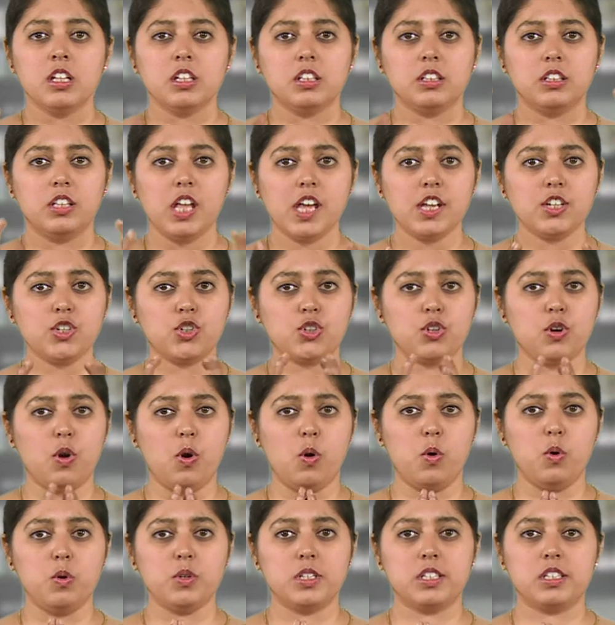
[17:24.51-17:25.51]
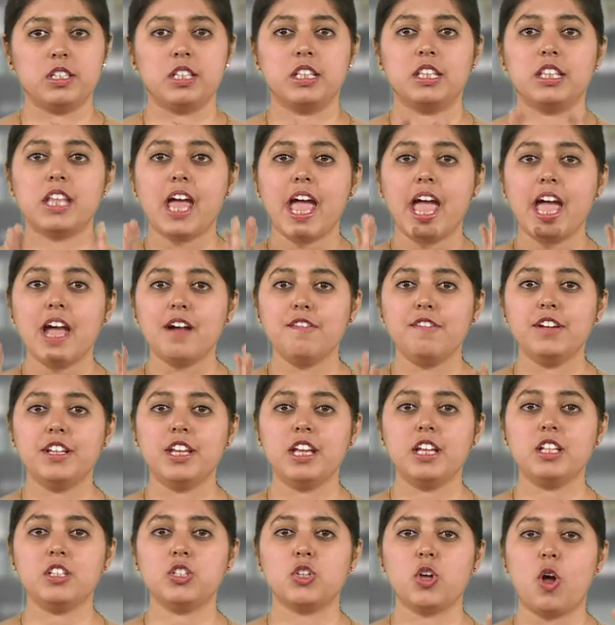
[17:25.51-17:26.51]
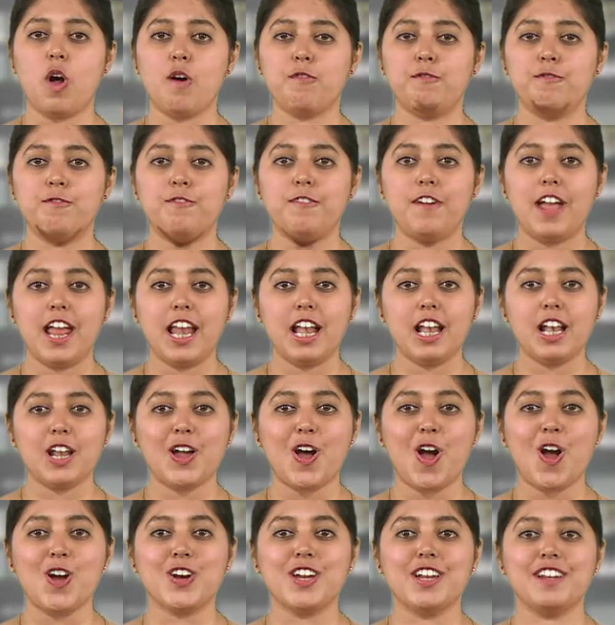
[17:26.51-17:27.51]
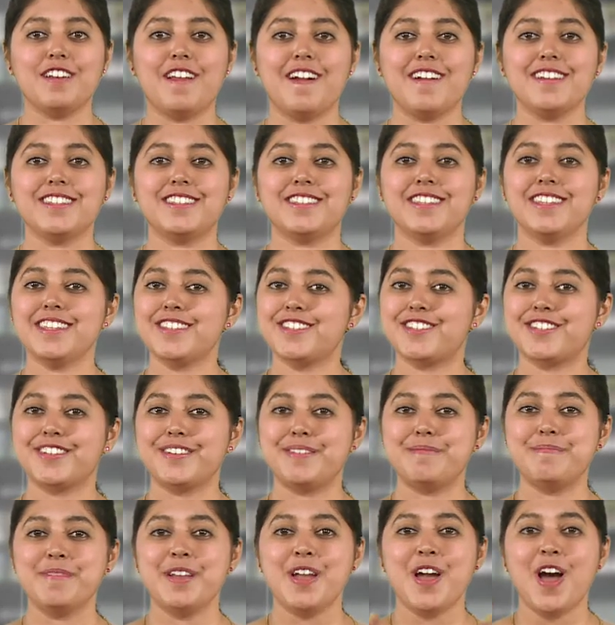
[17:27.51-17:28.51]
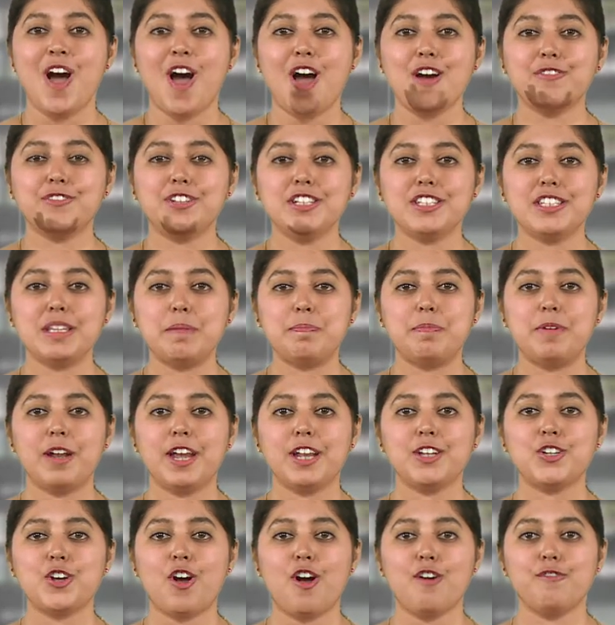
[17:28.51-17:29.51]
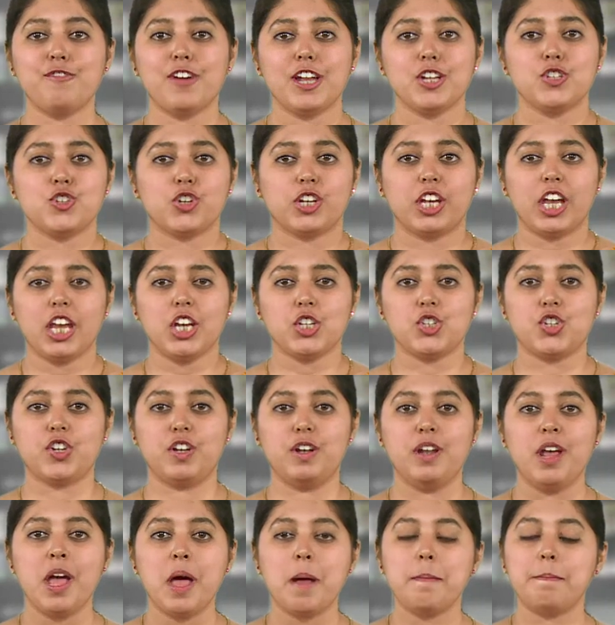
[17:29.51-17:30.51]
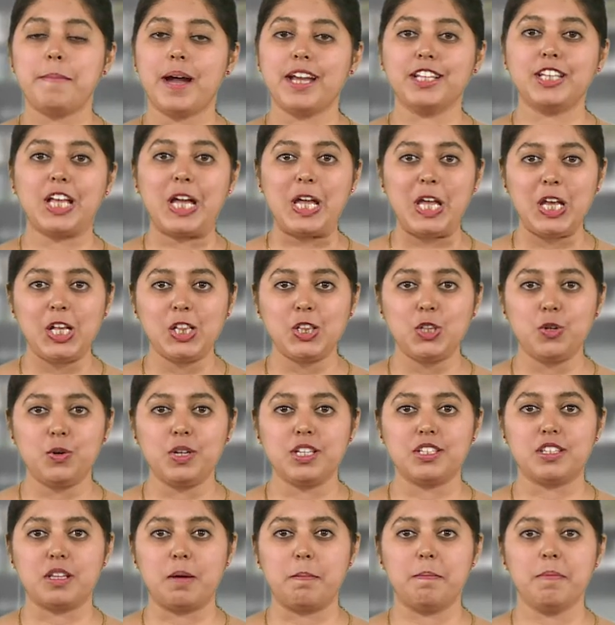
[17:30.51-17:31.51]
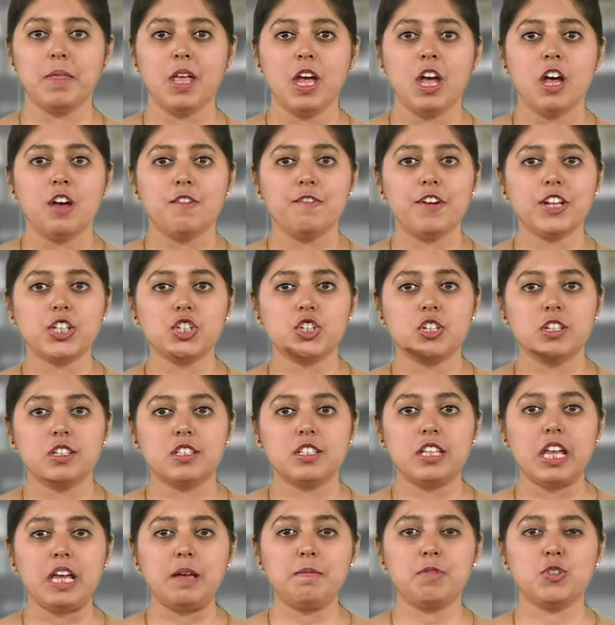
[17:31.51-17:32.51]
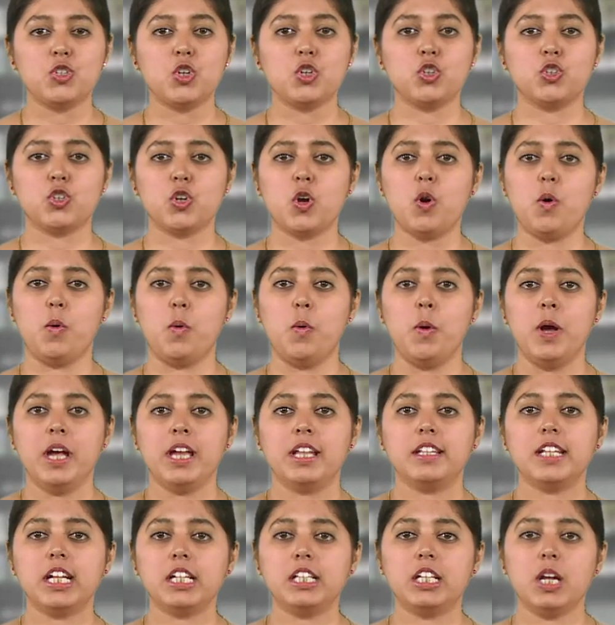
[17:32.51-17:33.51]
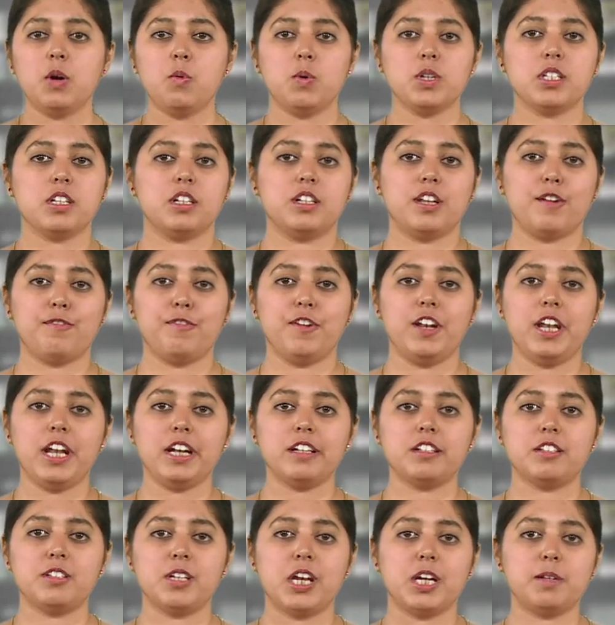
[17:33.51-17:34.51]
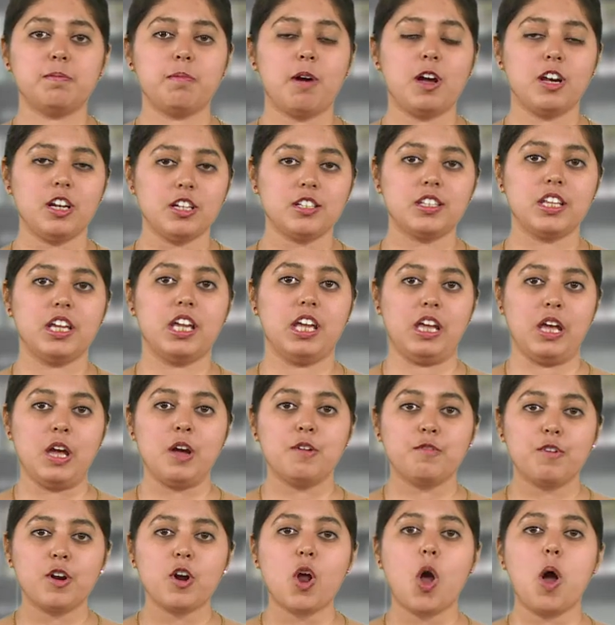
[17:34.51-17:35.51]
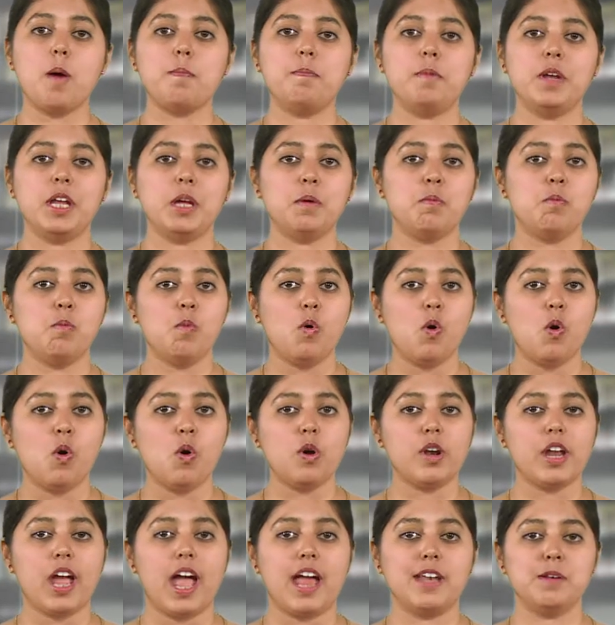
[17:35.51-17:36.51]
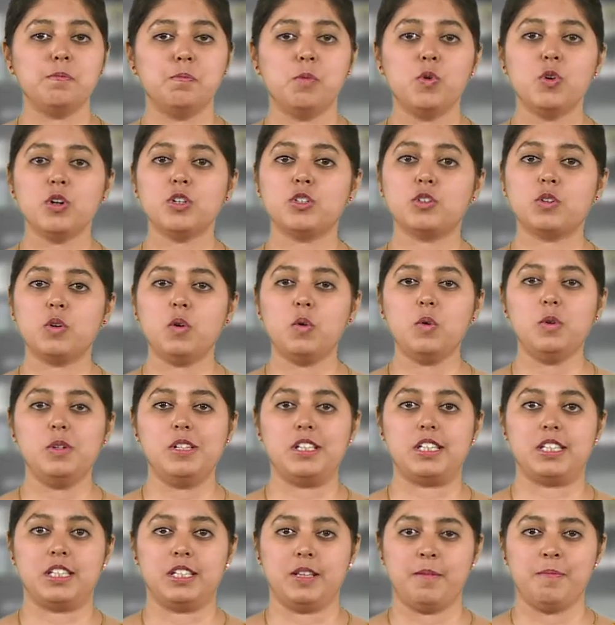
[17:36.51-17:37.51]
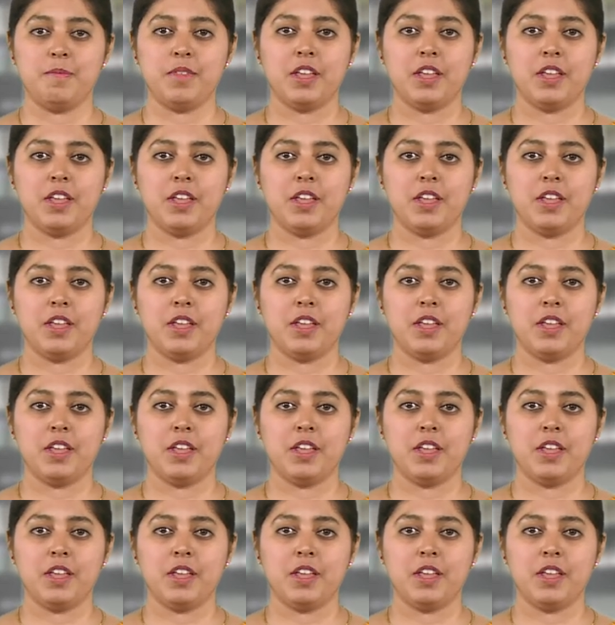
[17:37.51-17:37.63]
This shows the evidence of well-organized system of the separate of education by the Hinduism, which seems to show that there was a definite state policy for opening more and more schools.